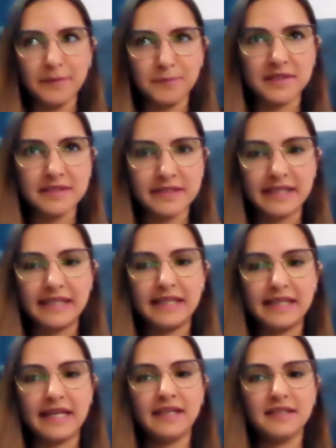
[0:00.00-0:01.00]
personally
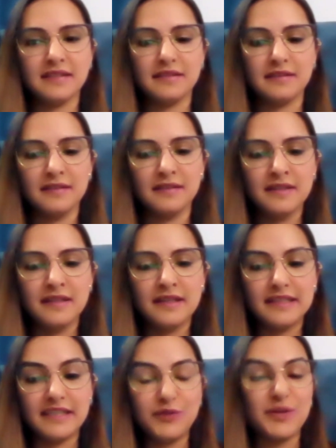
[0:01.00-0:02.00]
liked here
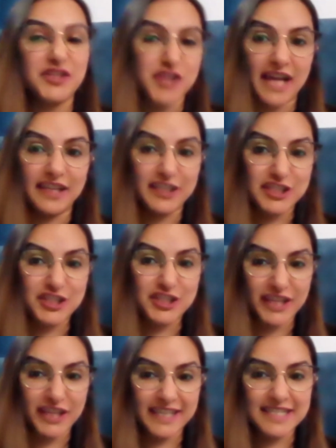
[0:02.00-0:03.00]
that you can challenge
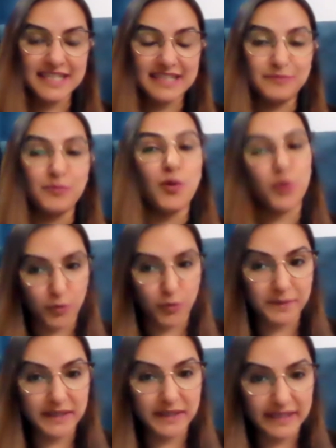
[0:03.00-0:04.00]
things more
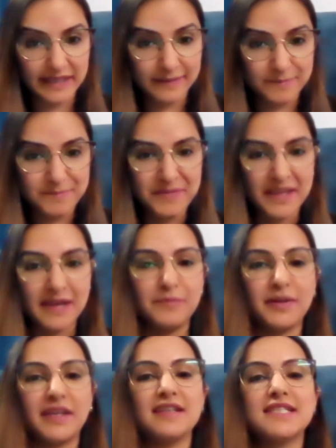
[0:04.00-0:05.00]
openly,
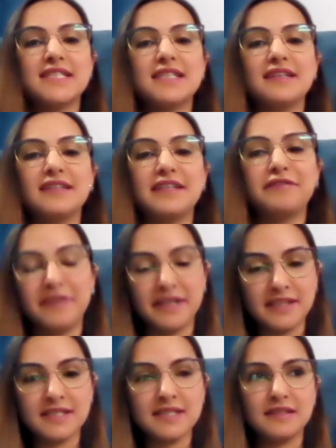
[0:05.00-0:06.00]
because
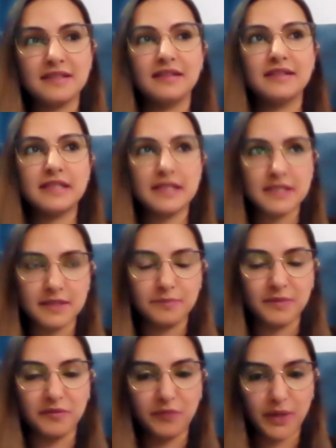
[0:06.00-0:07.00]
defense
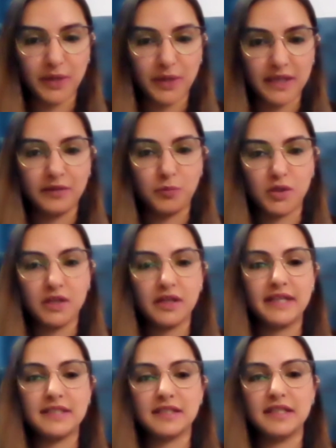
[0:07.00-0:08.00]
system, the way they work,
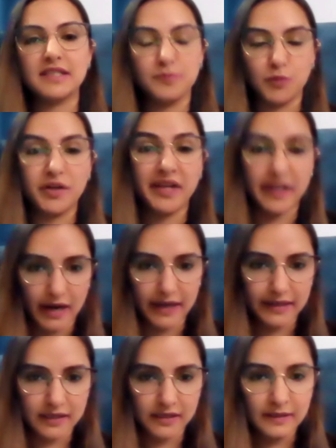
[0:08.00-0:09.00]
it's more
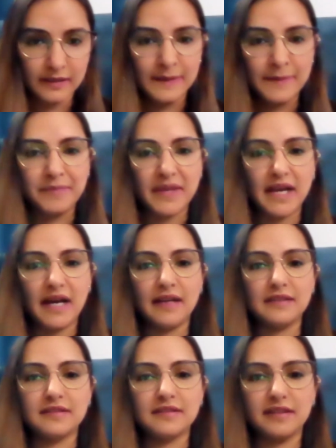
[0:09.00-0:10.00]
hierarchical.
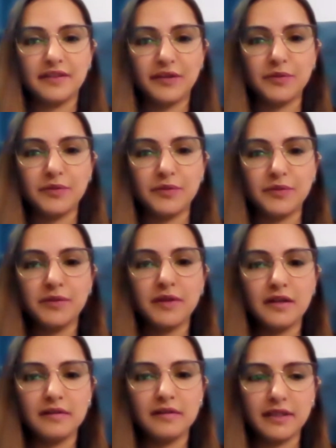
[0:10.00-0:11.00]
And, you know,
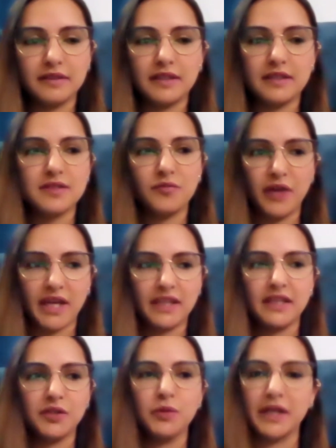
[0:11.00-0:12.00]
there is a way
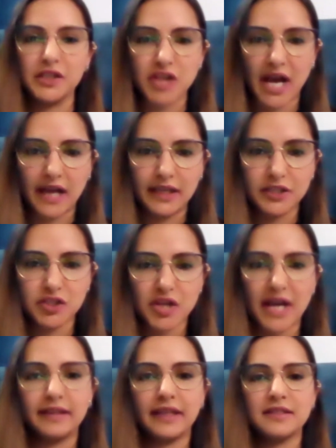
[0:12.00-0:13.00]
that you can challenge,
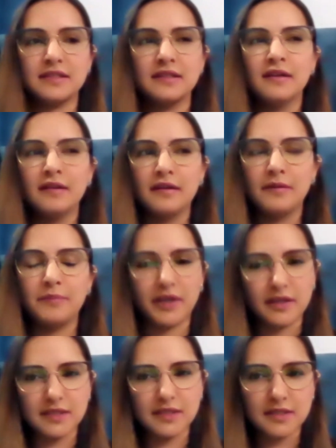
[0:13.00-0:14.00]
and that's
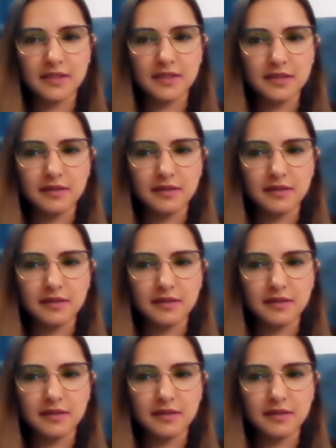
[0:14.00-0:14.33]
because it's